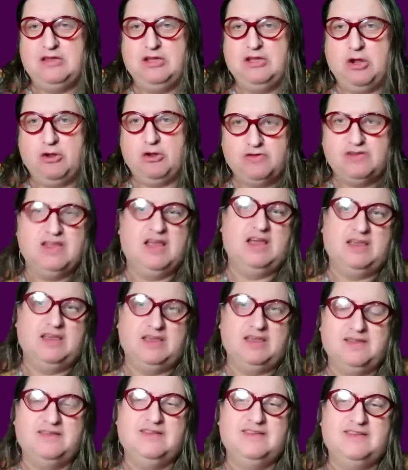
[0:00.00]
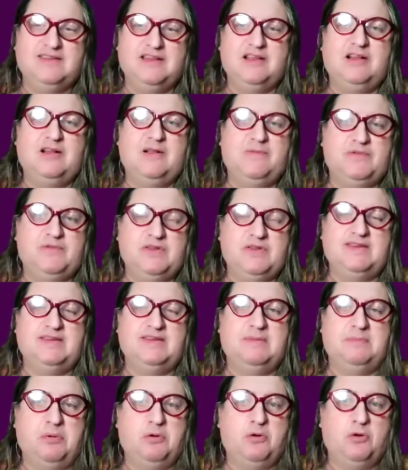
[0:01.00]
note takers to
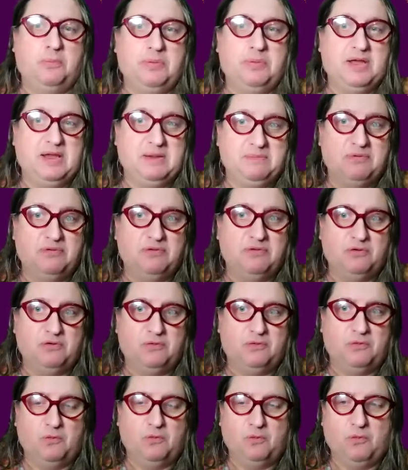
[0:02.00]
support people,